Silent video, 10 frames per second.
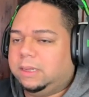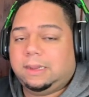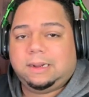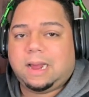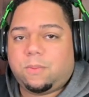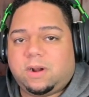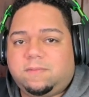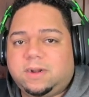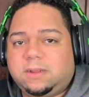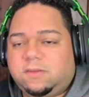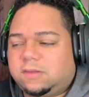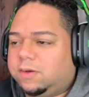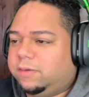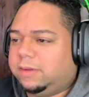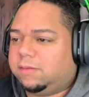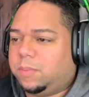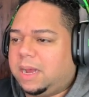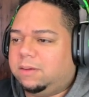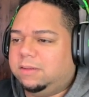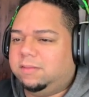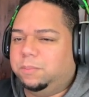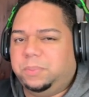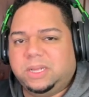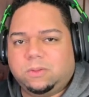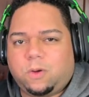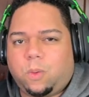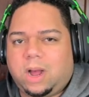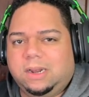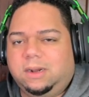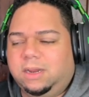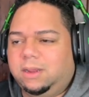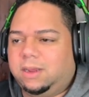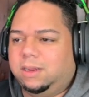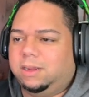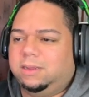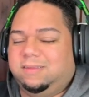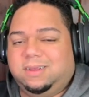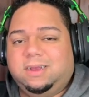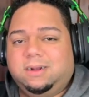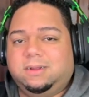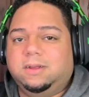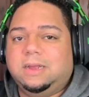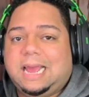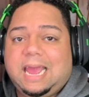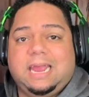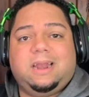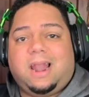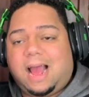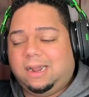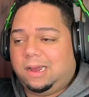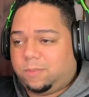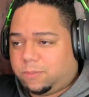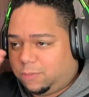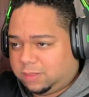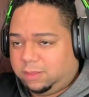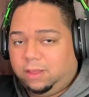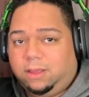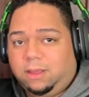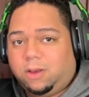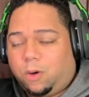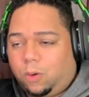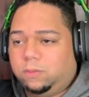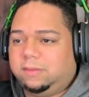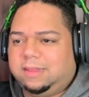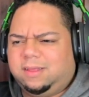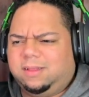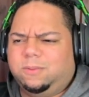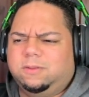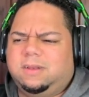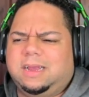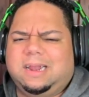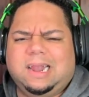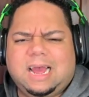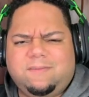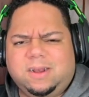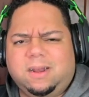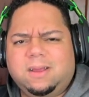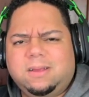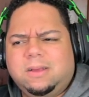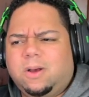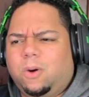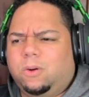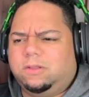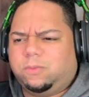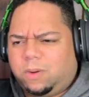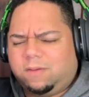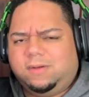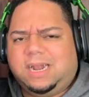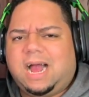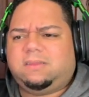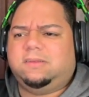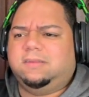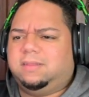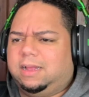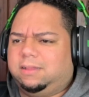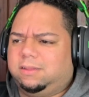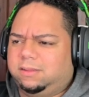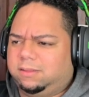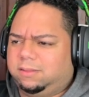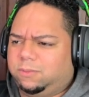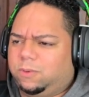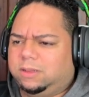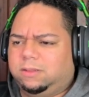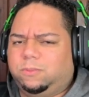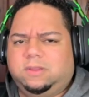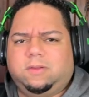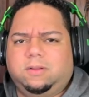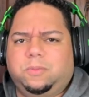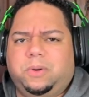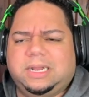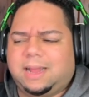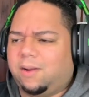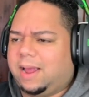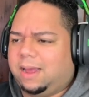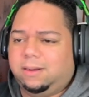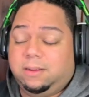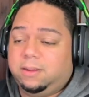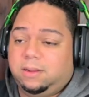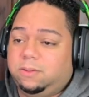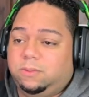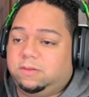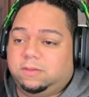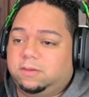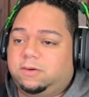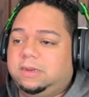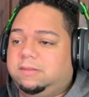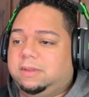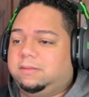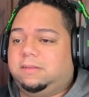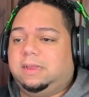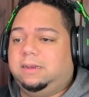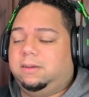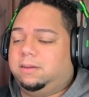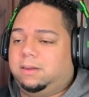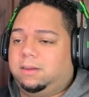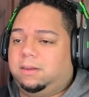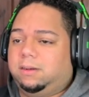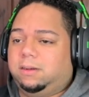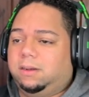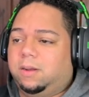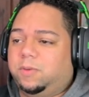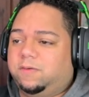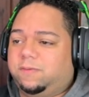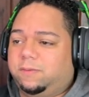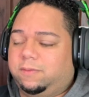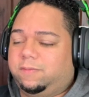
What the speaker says: Now, what I'm really just curious about is the build quality. Is it gonna line up with the holes? I think there was like 11 or 12 notches that the one we saw in the breakdown had, which is a crazy insane number for